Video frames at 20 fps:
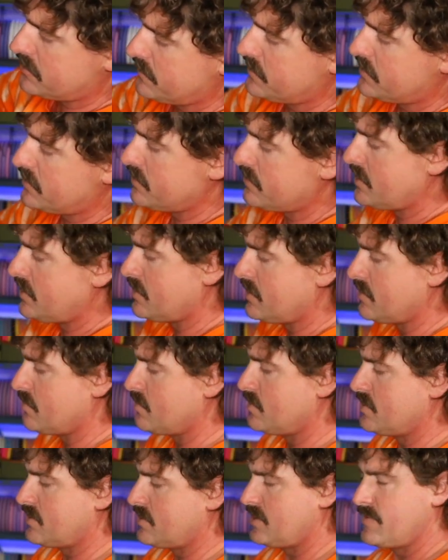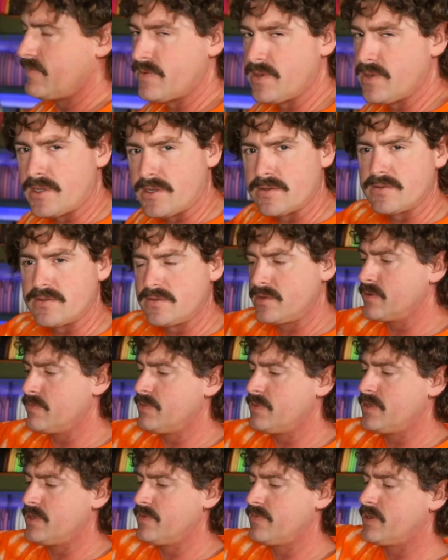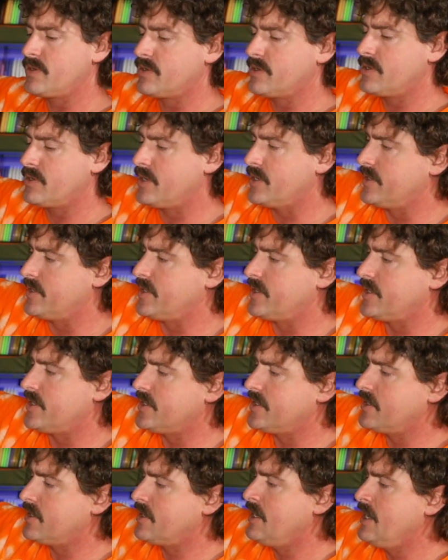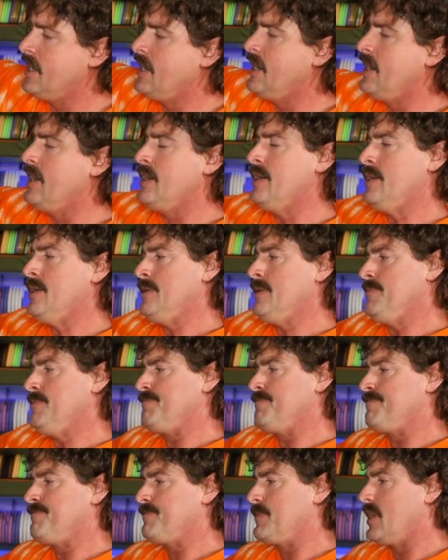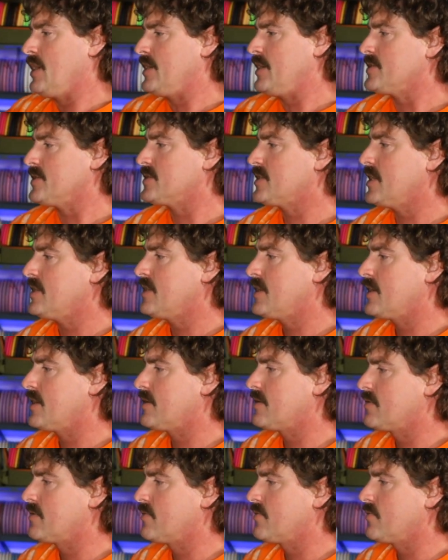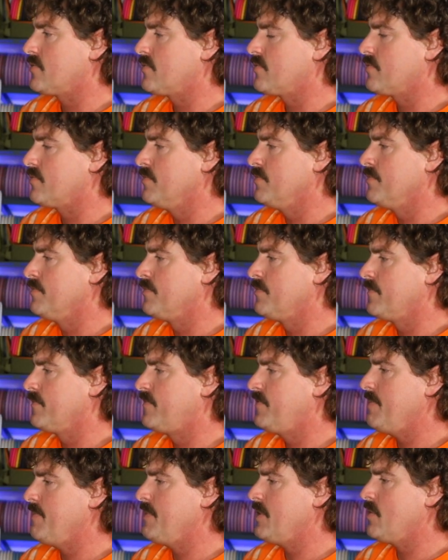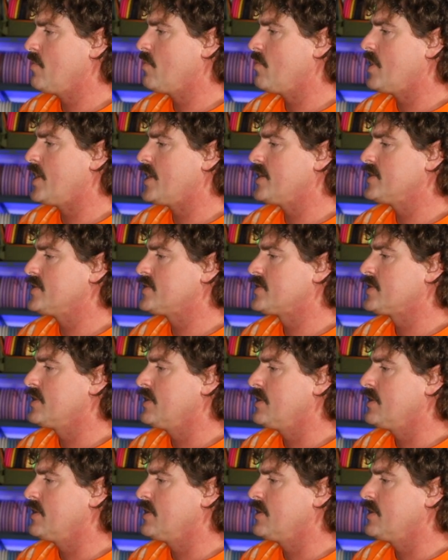to it. It will give like a little bit of a hug. I'll say that fitment wise,